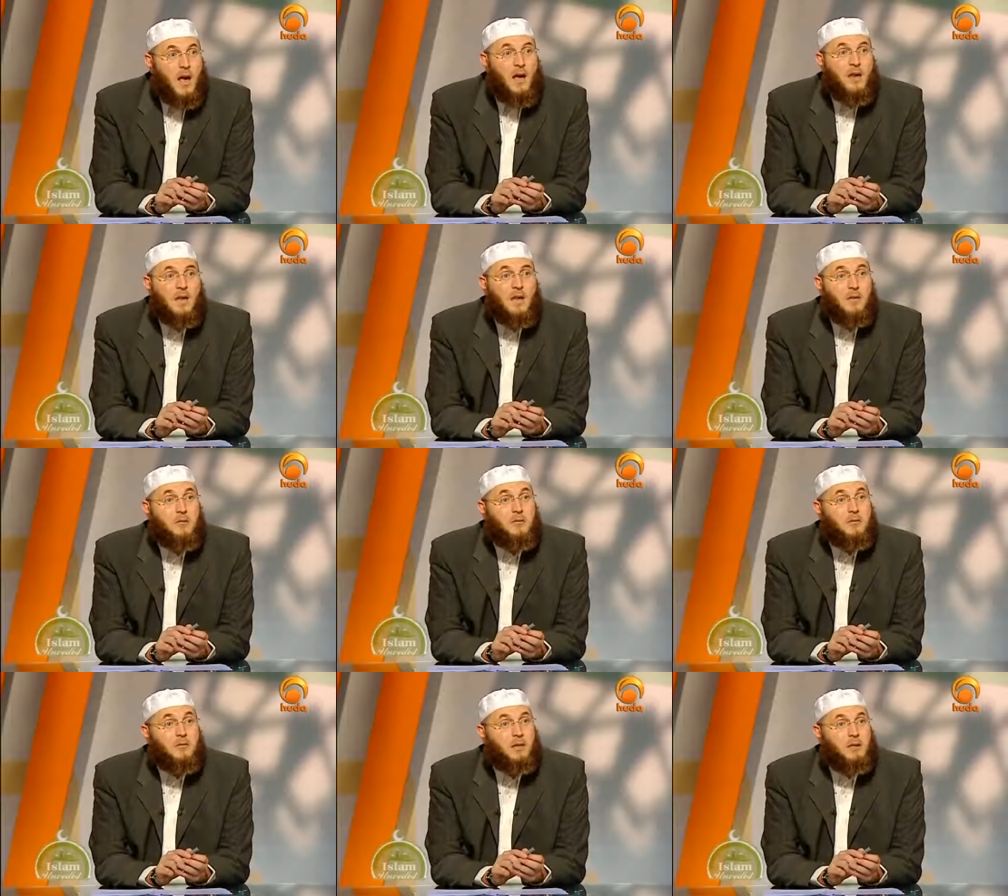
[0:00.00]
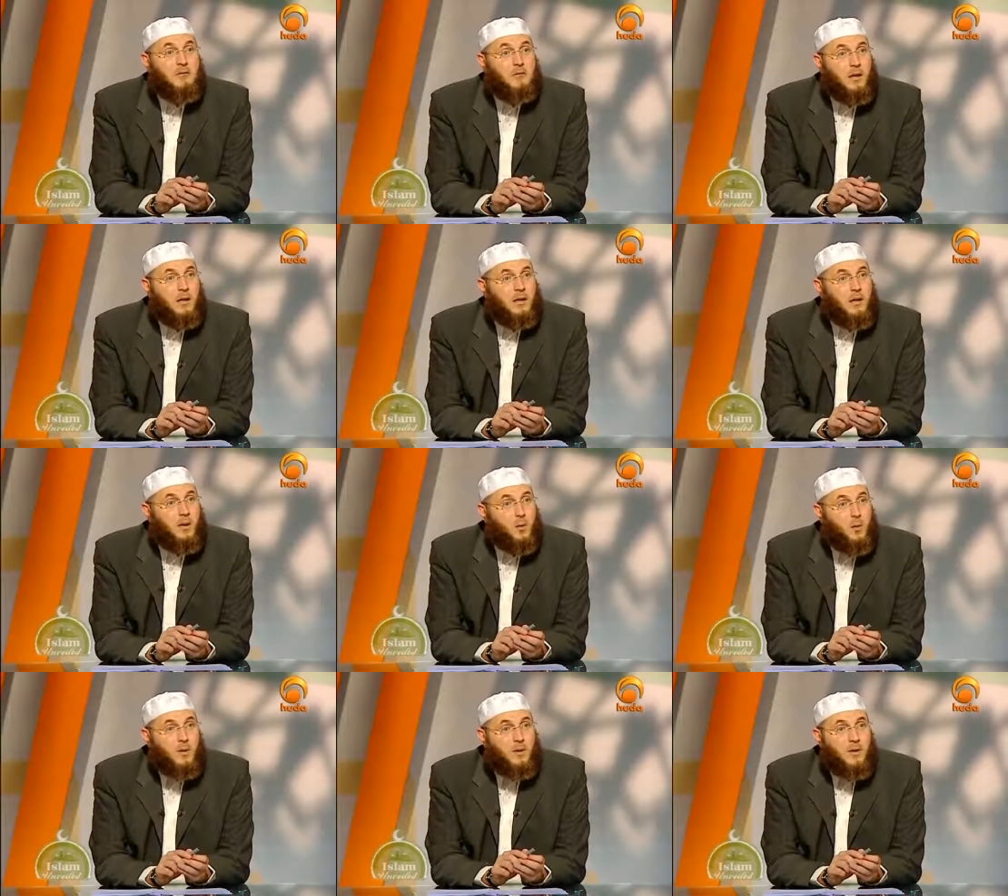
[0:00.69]
And he was a great
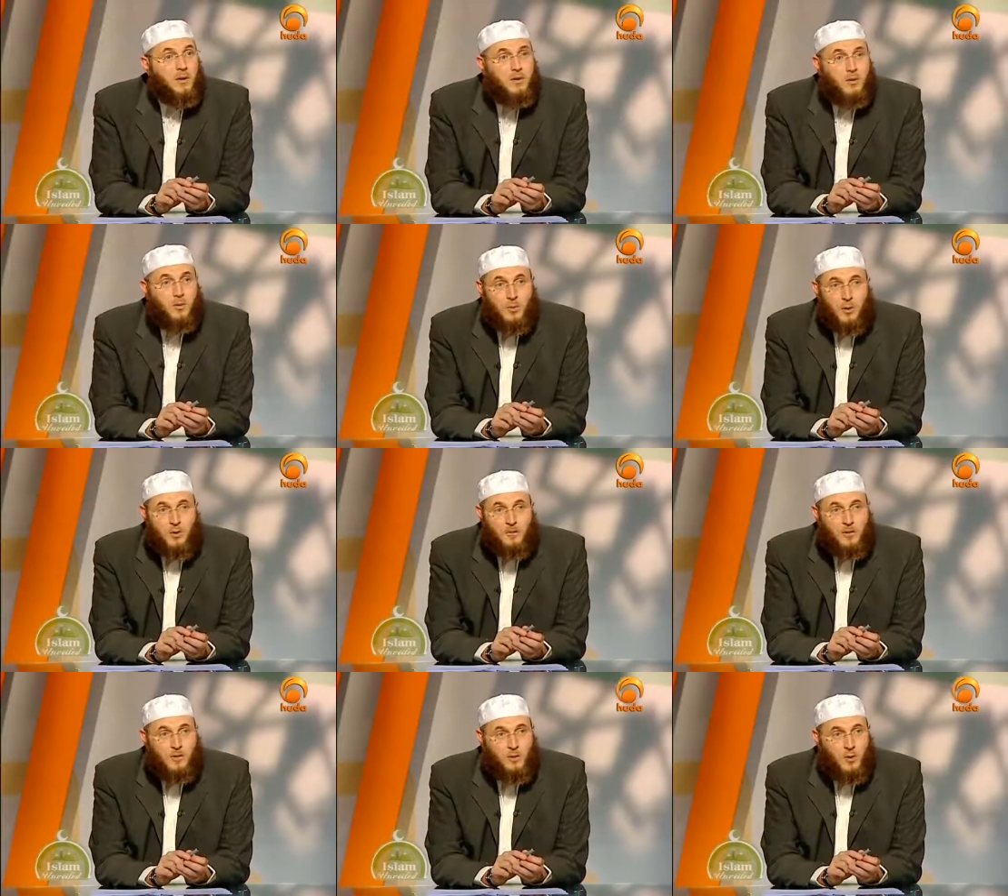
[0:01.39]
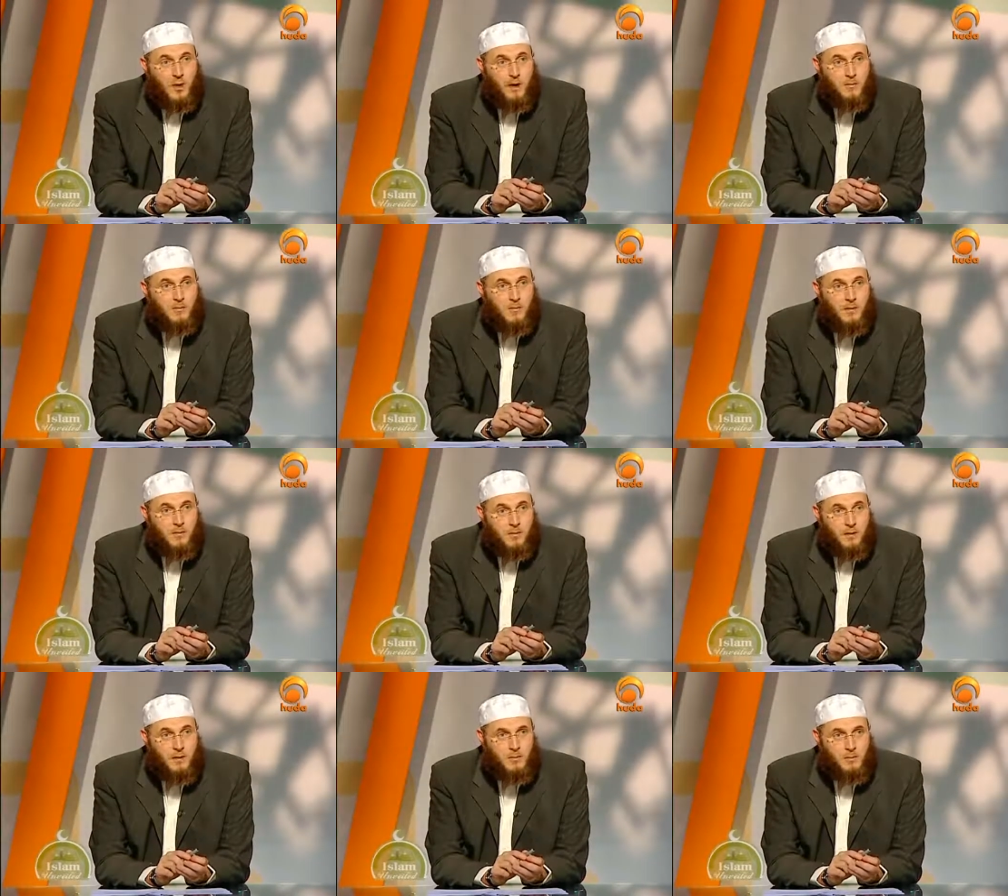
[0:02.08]
opponent to Prophet
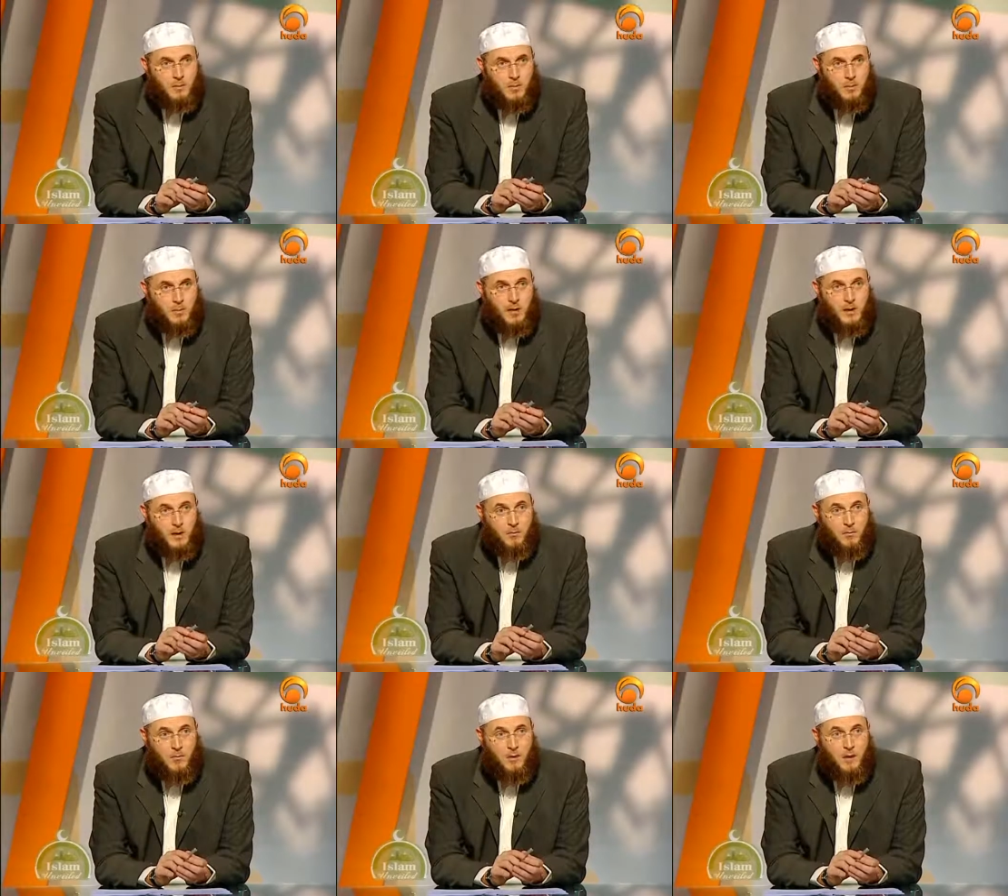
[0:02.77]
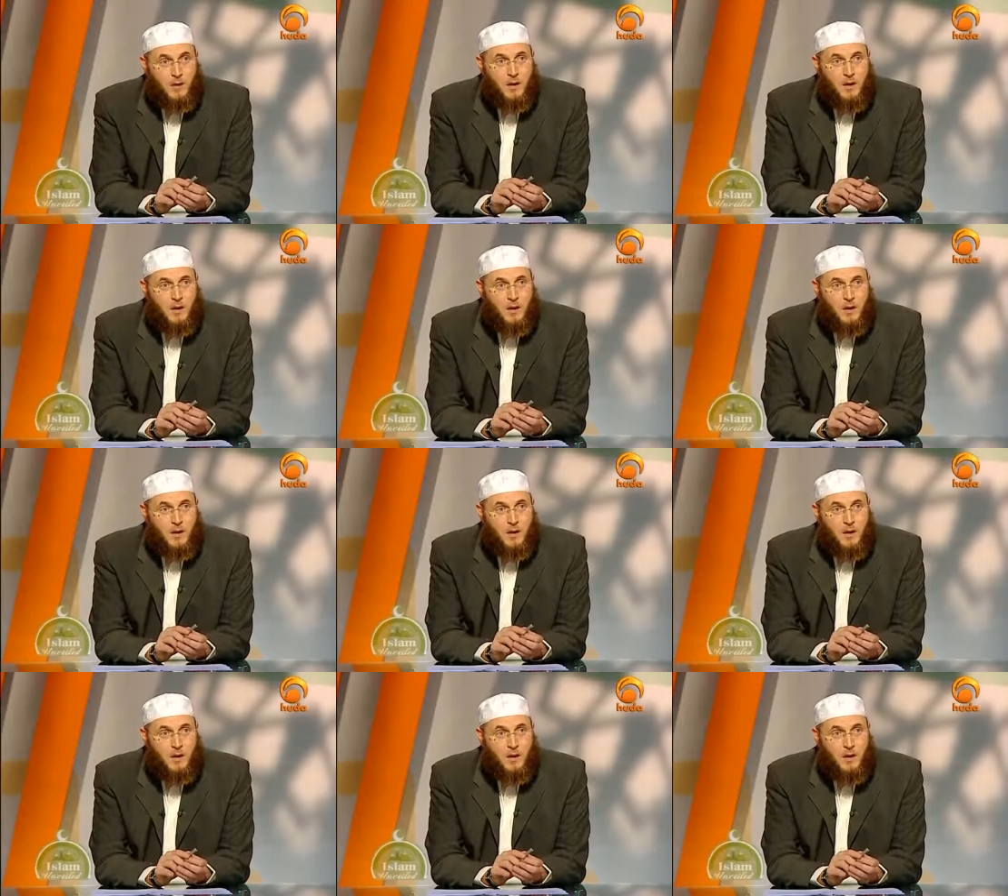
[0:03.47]
Muhammad, peace be upon him.